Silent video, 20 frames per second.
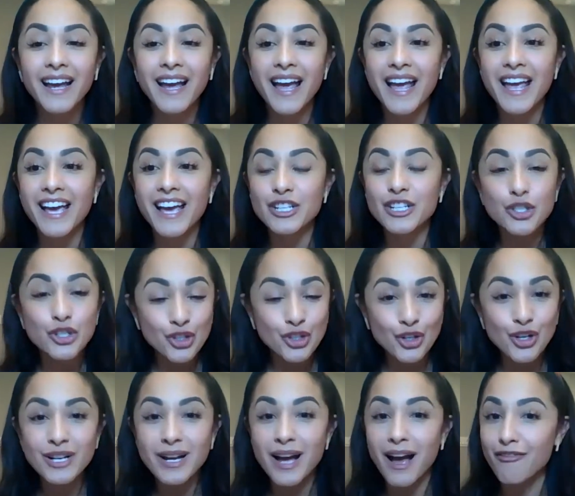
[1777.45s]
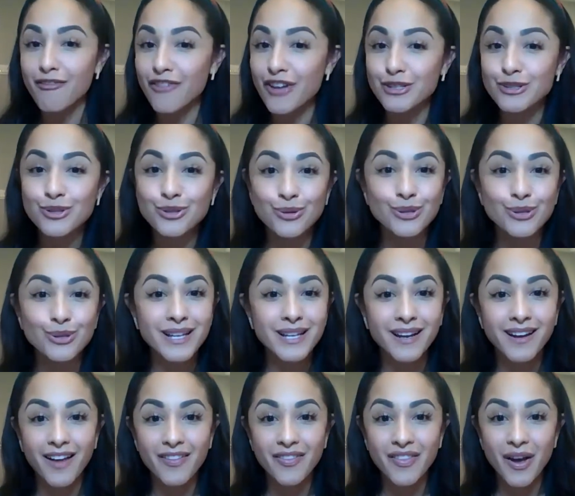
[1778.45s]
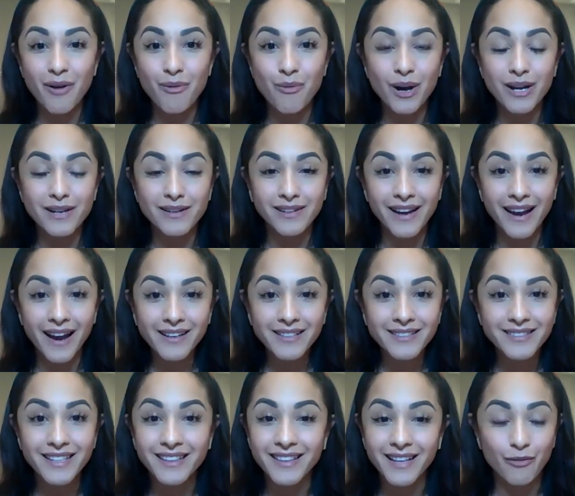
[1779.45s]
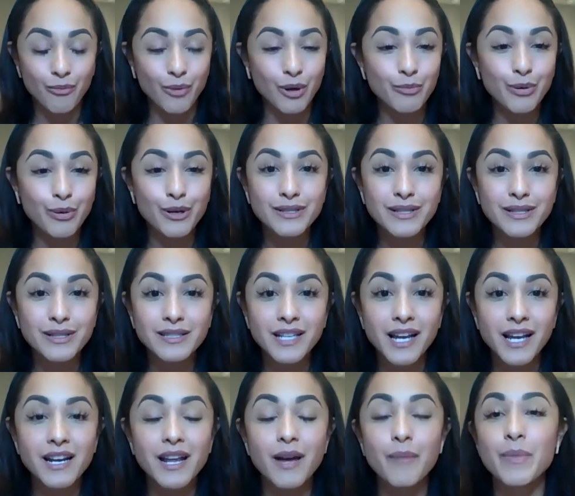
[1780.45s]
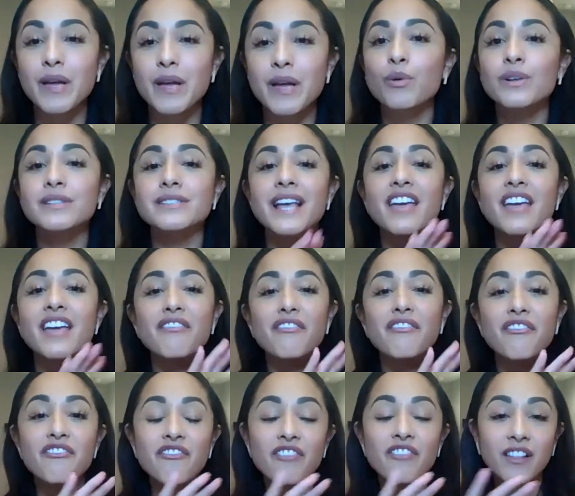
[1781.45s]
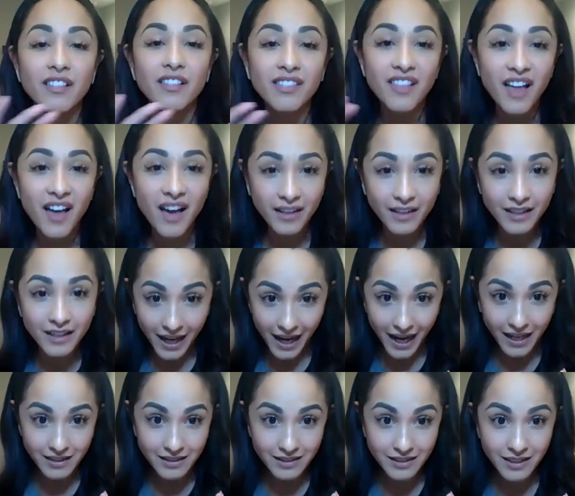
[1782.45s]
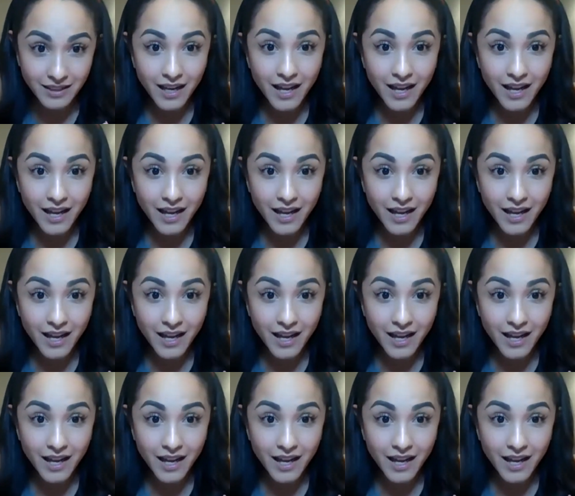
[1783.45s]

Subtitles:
And sure enough, as soon as I got that one yes and that one person signed up, it was a floodgate.